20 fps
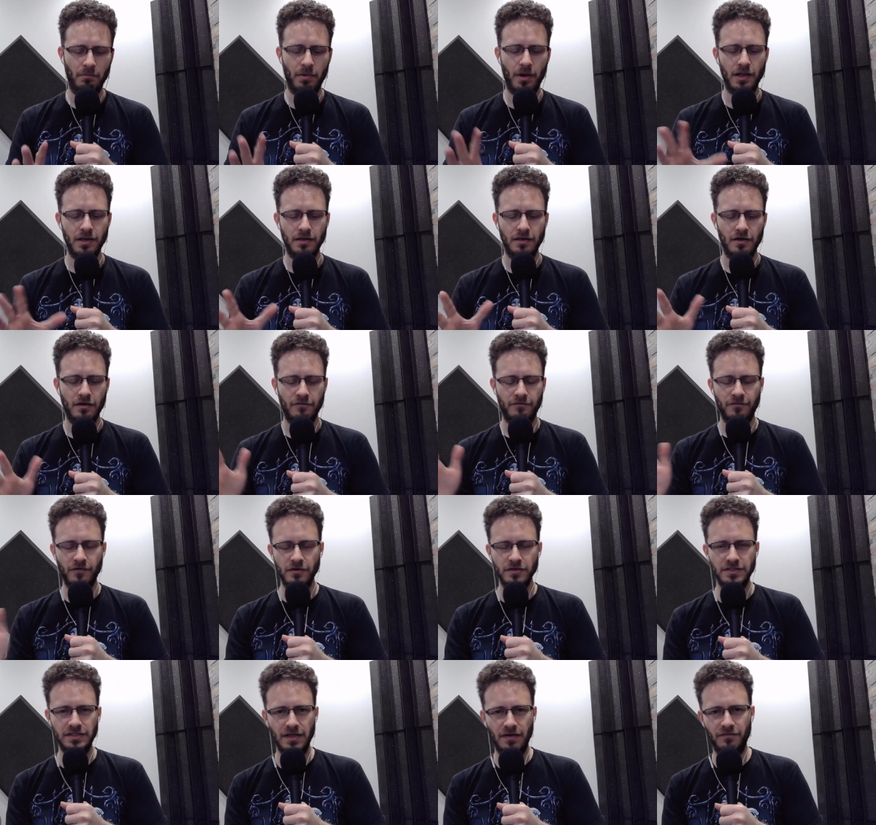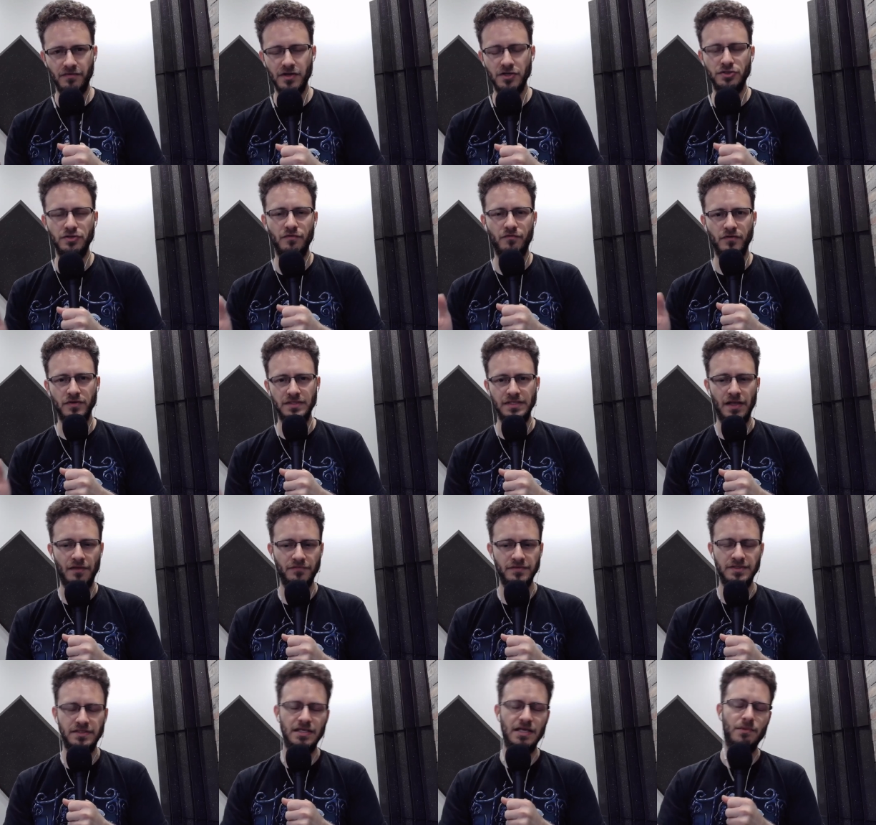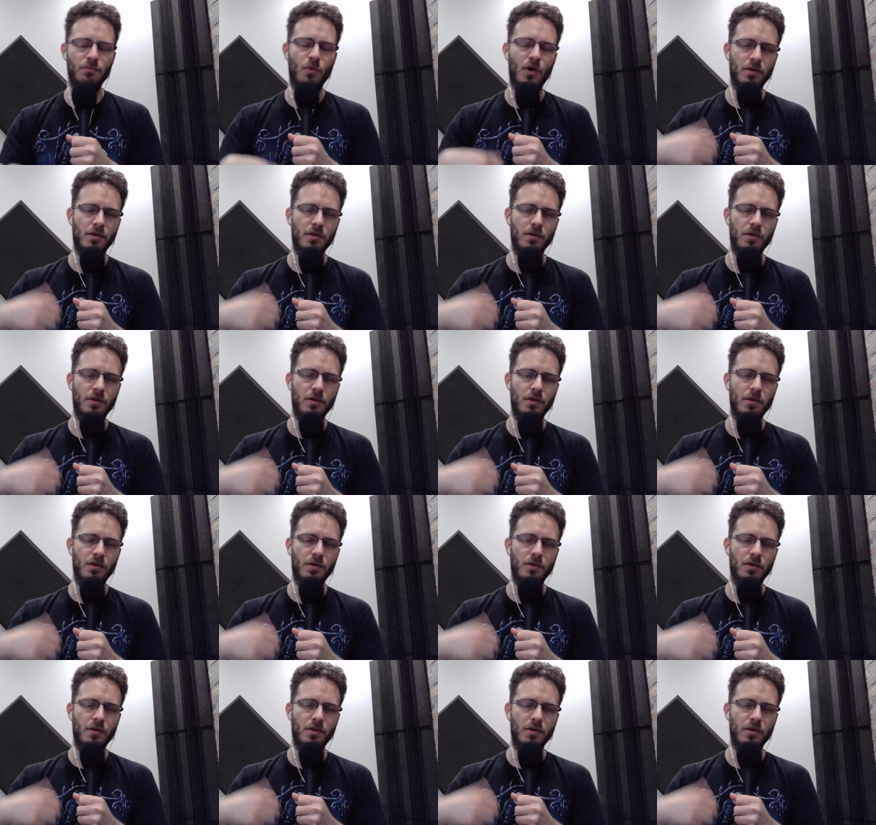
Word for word: But first definition for self-esteem,